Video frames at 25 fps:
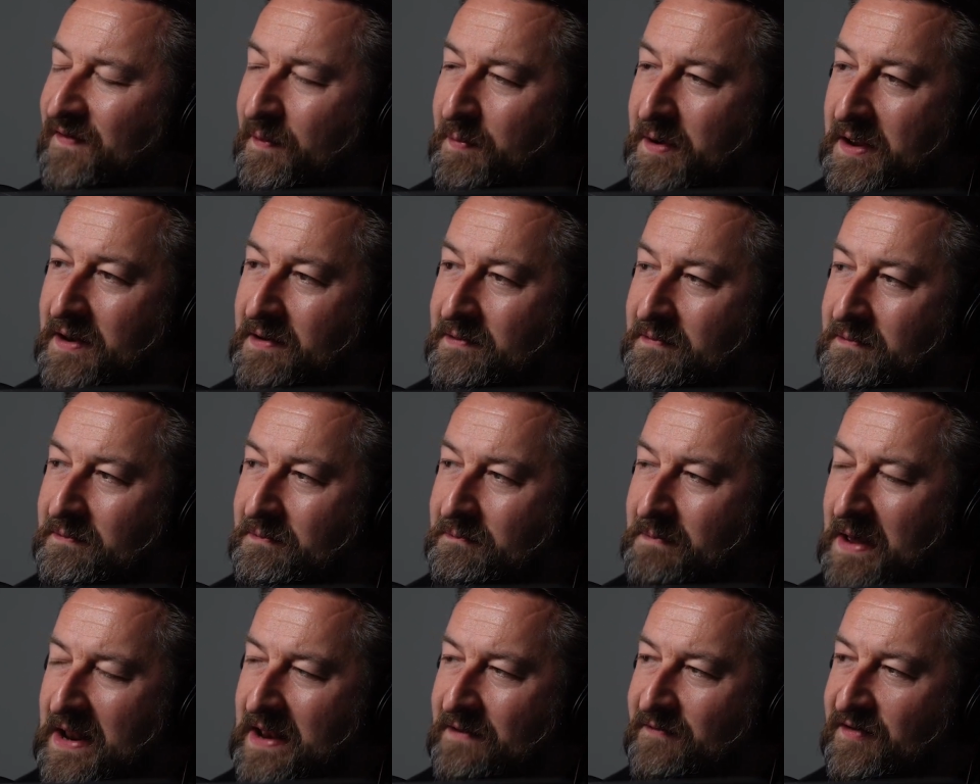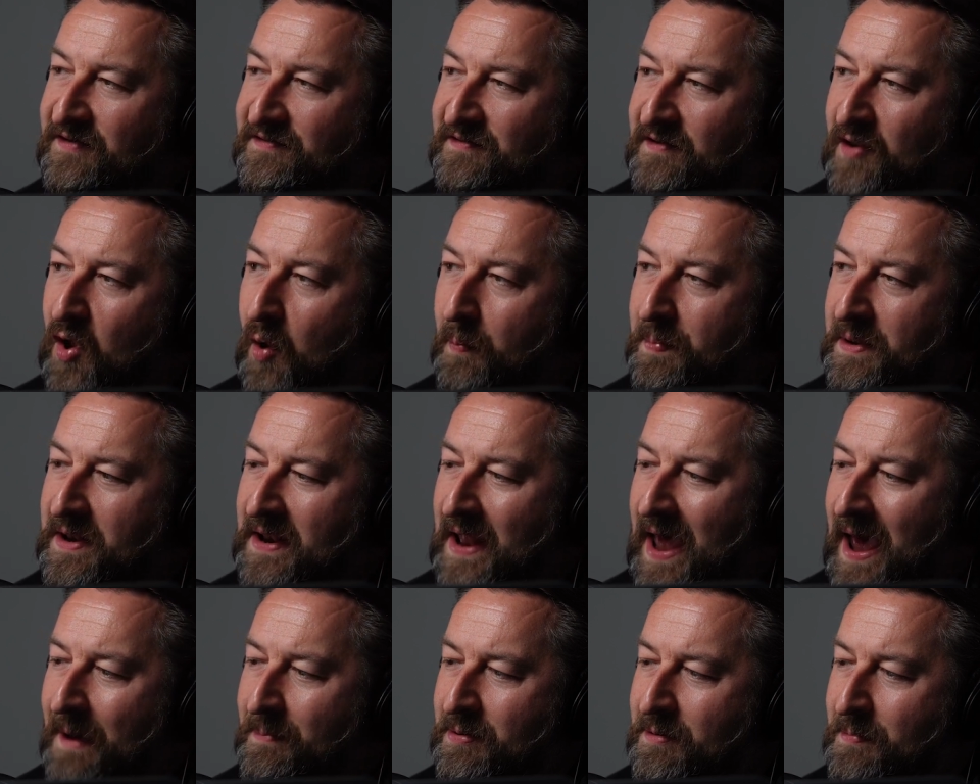I mean, many of us have not been
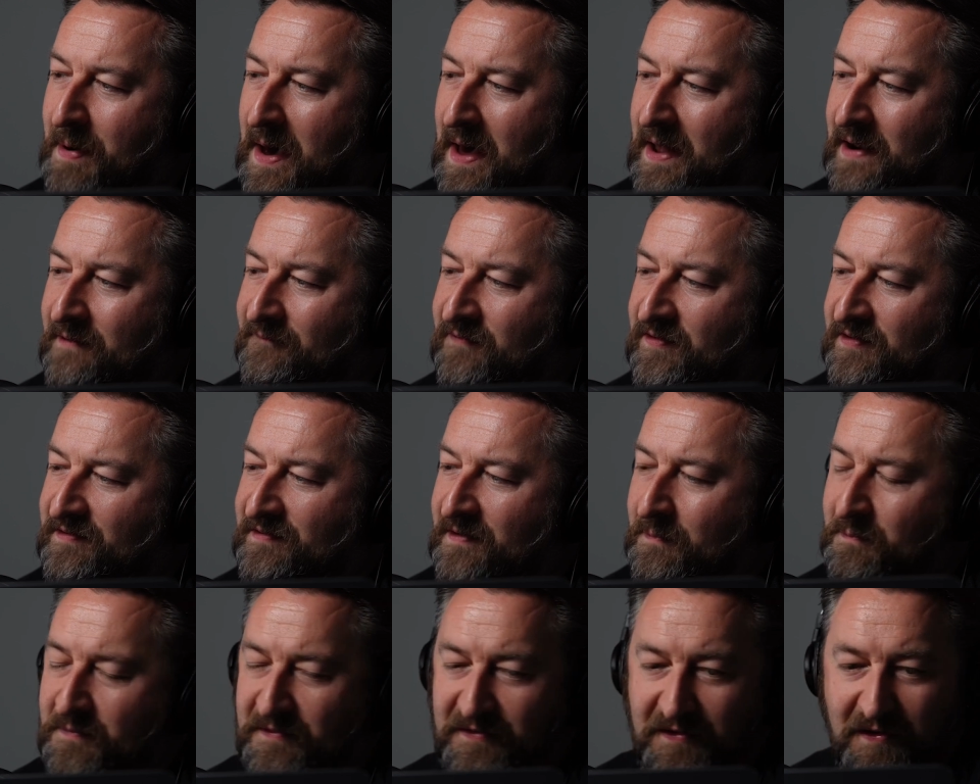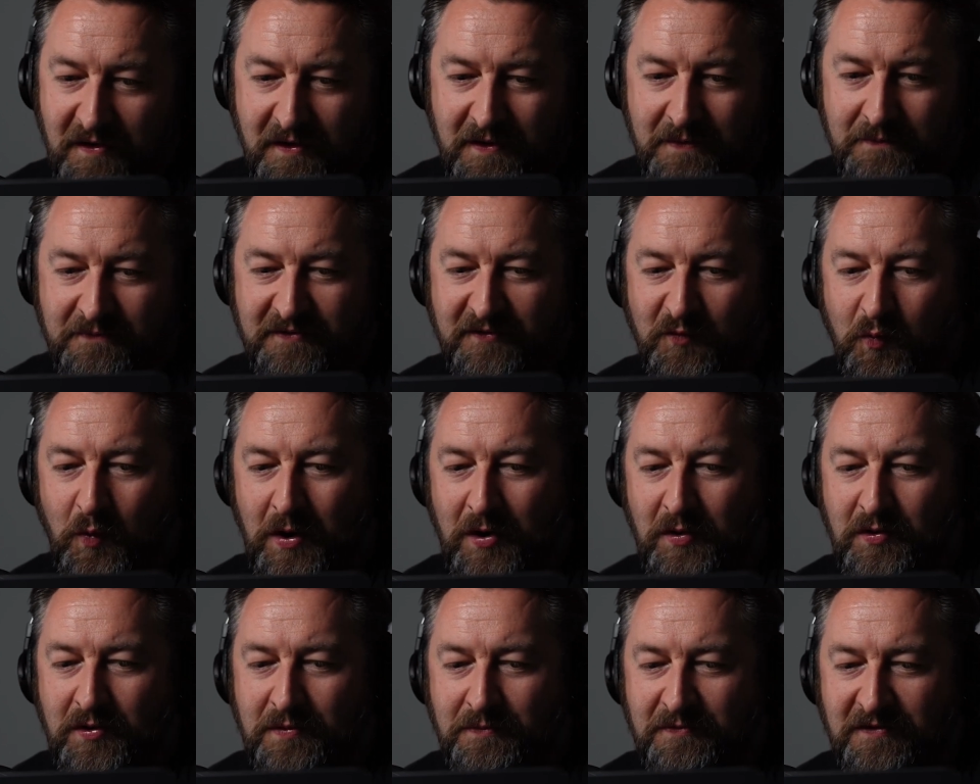happy about it for some time, so
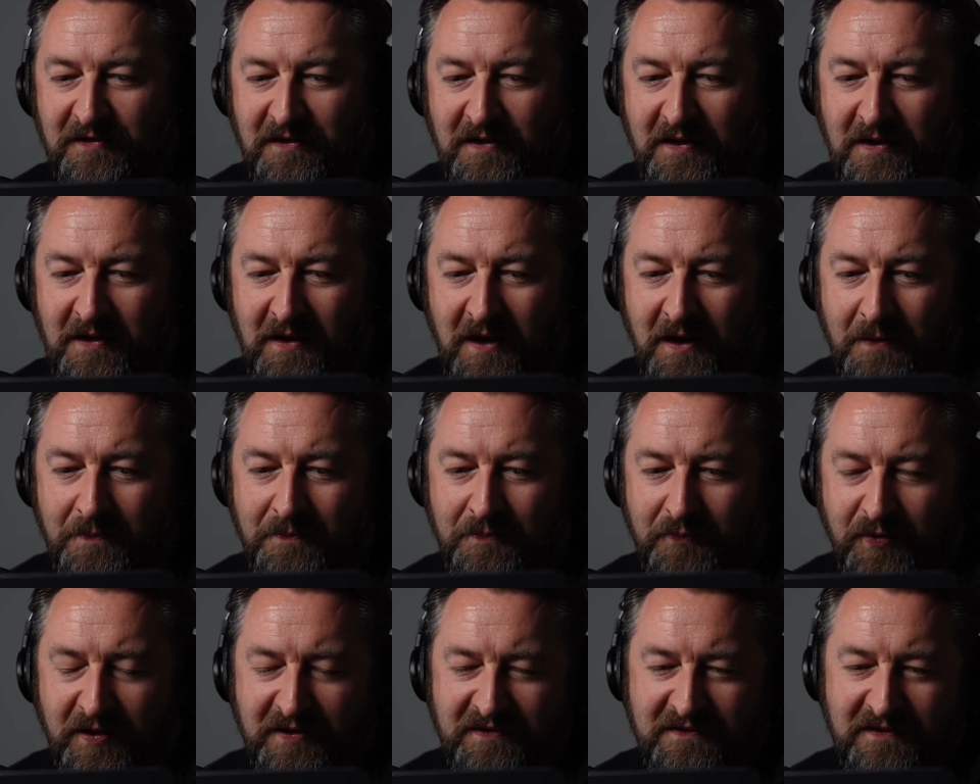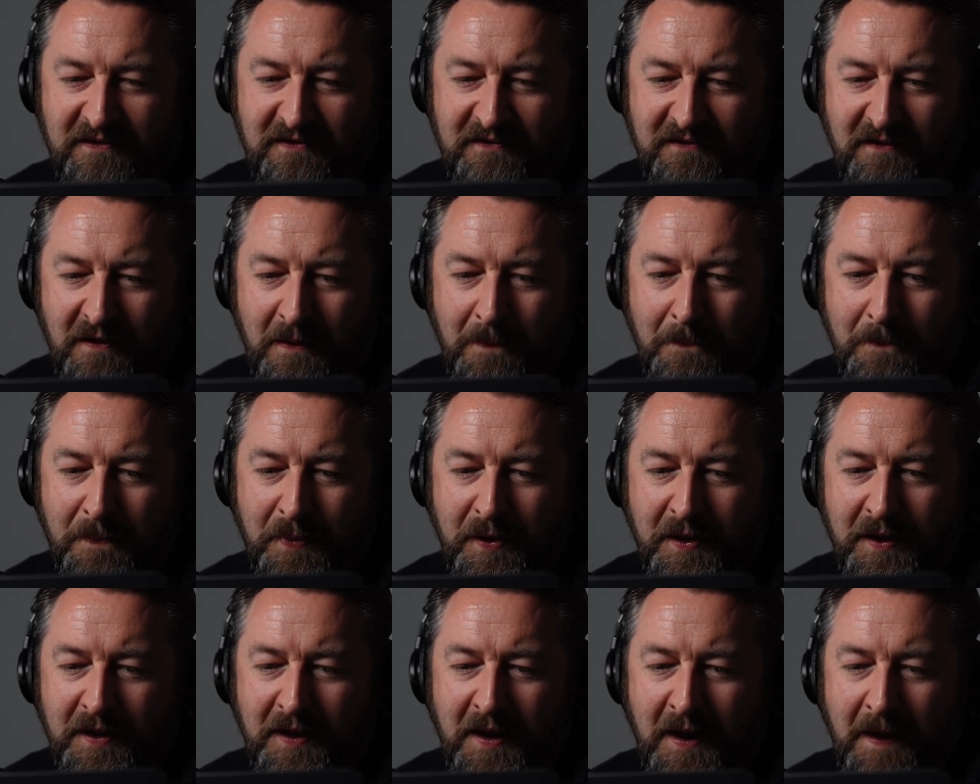welcome to the club, President Trump.
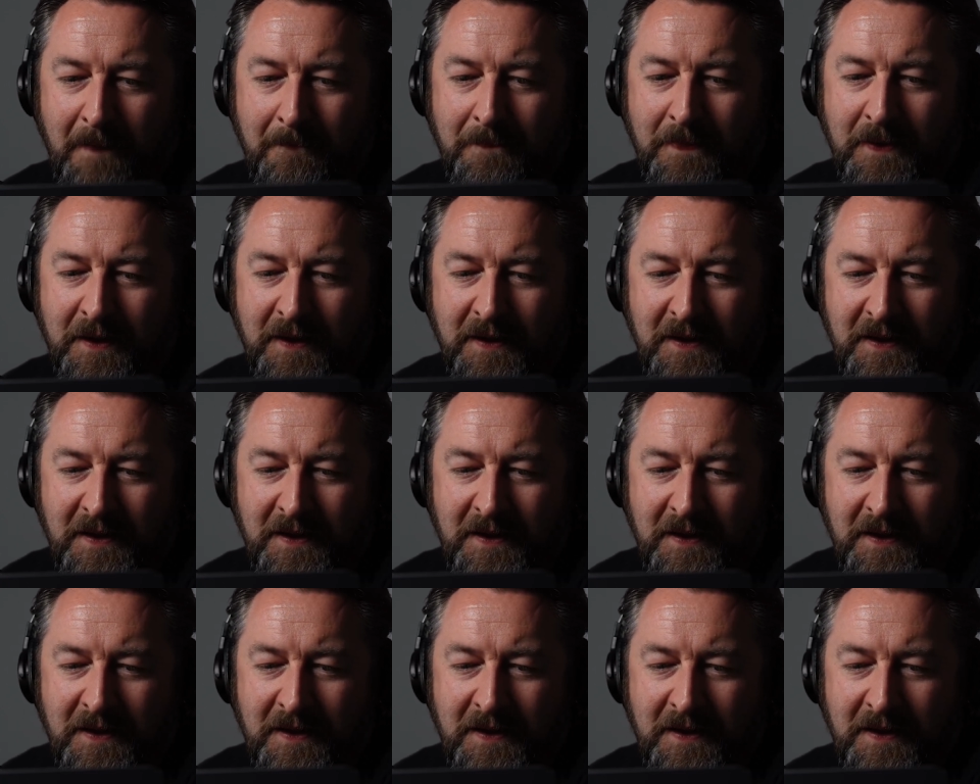But so